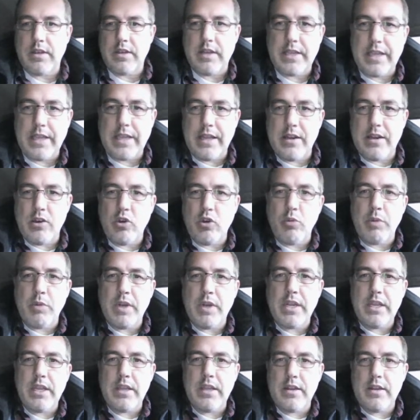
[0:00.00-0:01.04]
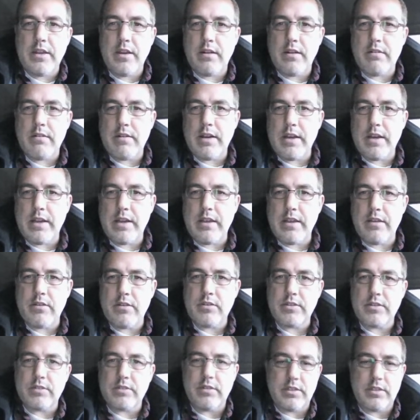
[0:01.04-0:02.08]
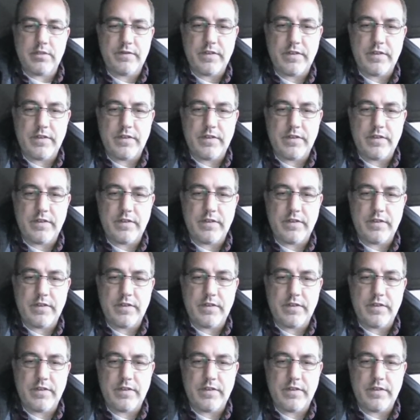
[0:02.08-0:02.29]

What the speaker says: I got nobody in here right now, so that's